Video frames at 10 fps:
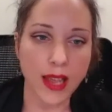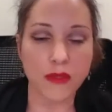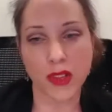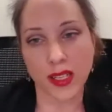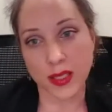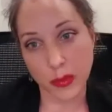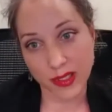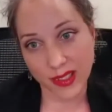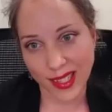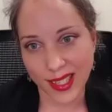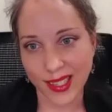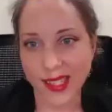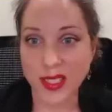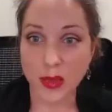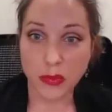and flexibility
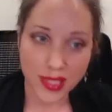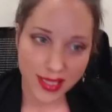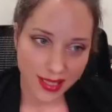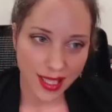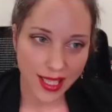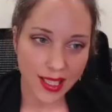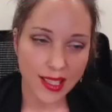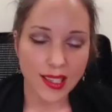and simplicity.